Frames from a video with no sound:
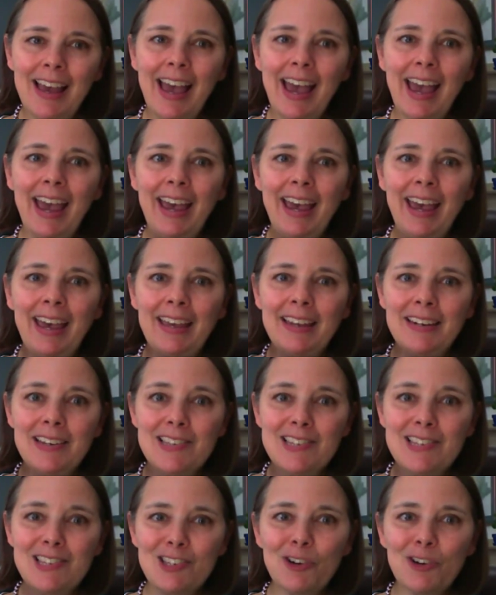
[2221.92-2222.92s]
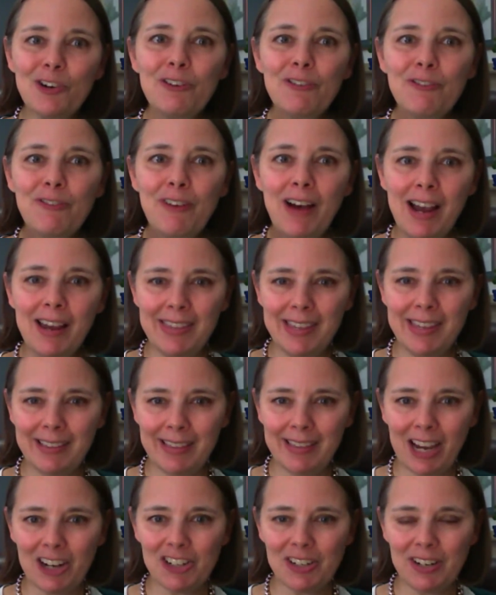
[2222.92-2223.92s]
and certify the
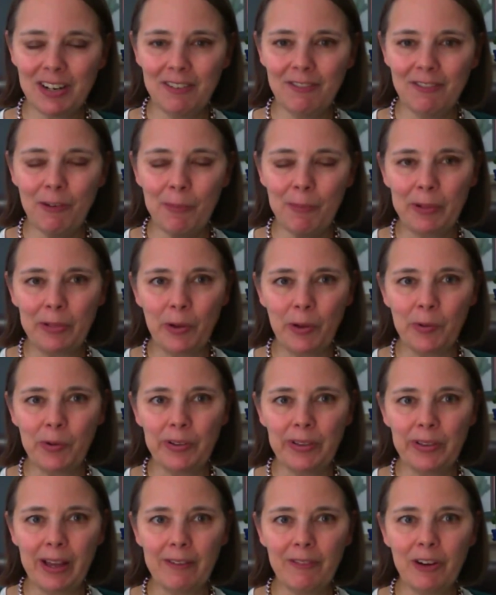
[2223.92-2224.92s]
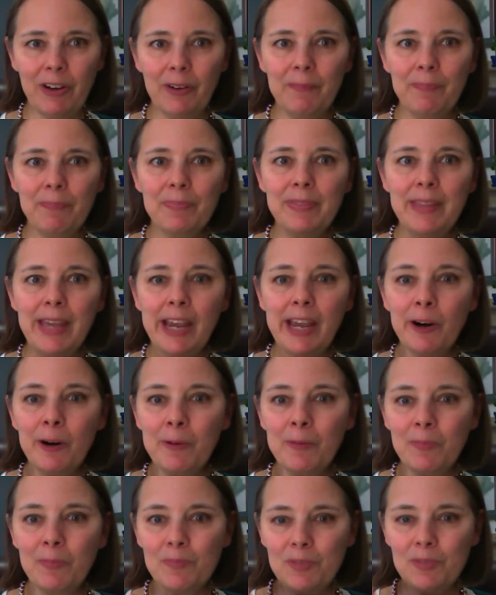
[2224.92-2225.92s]
election from the local level.
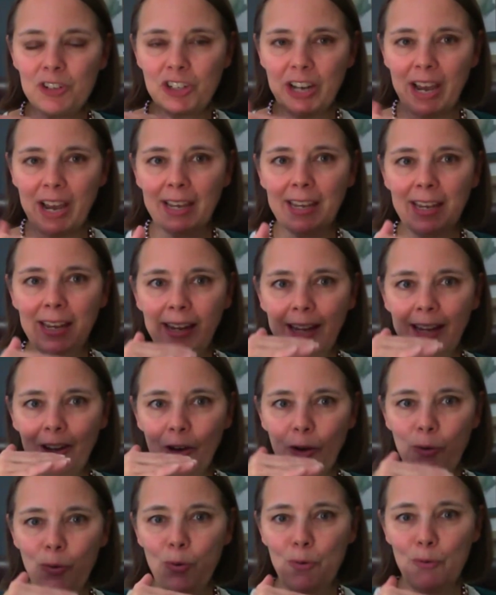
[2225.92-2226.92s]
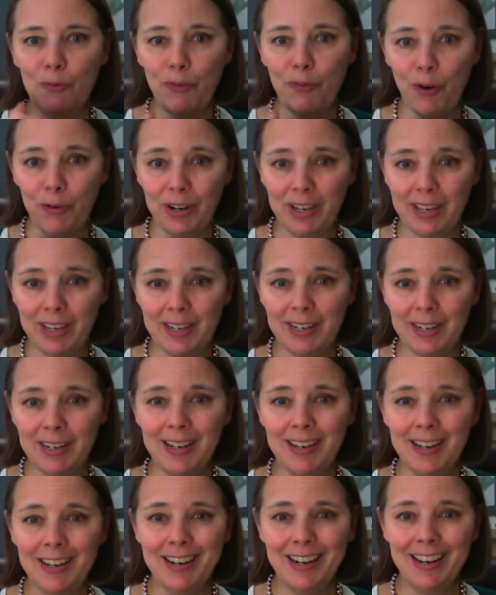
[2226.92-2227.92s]
They're checking who voted,
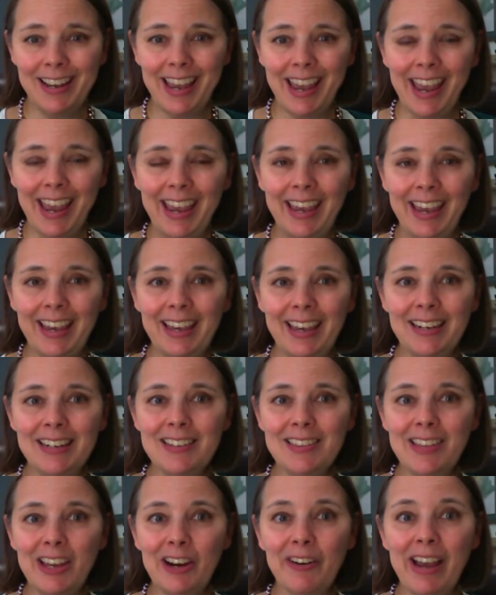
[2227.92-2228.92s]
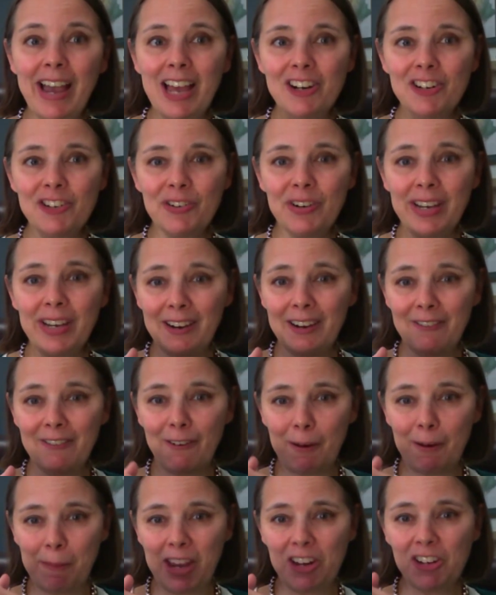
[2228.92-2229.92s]
and they're entering
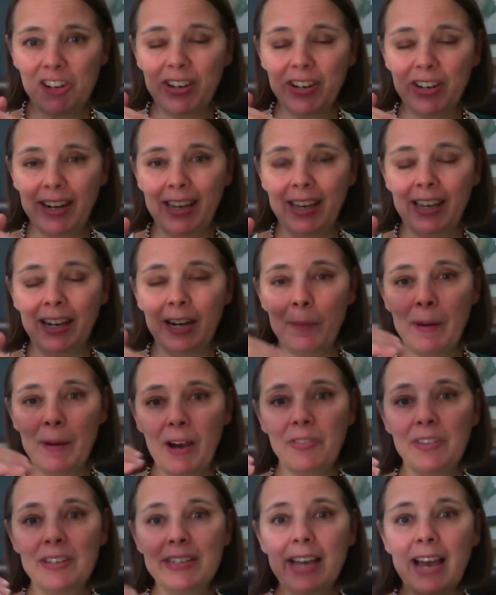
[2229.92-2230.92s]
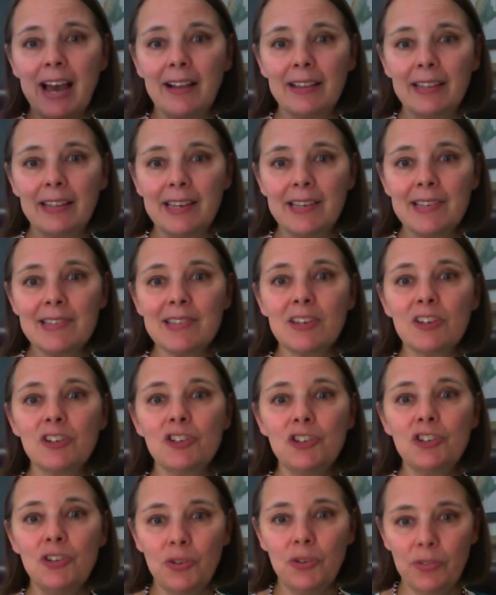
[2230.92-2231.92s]
information in about the tallies
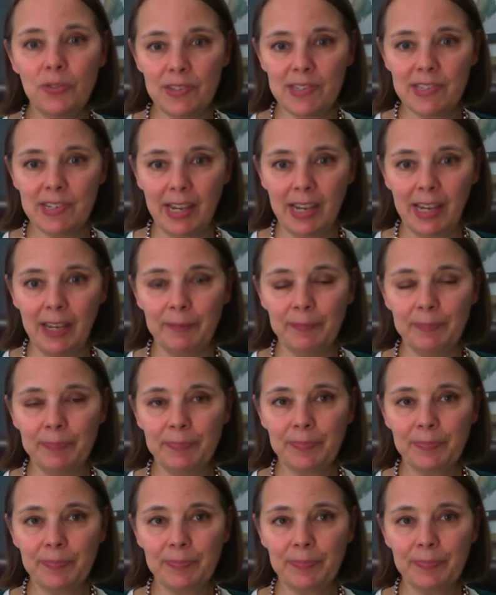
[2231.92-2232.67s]
to the state.